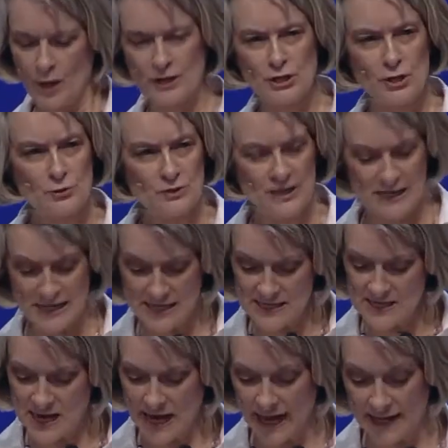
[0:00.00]
"What do you
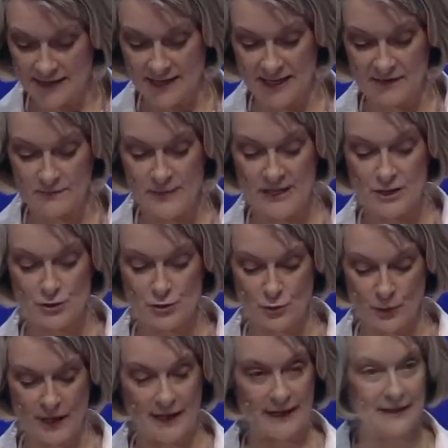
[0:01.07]
need? And give me a
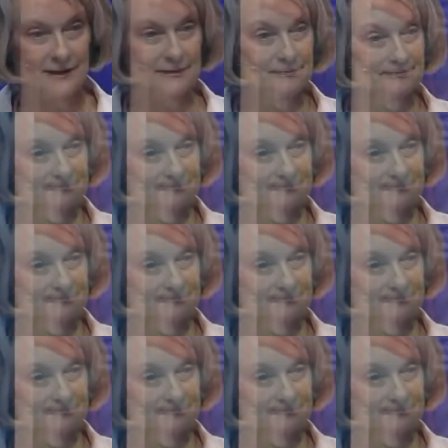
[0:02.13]
drink."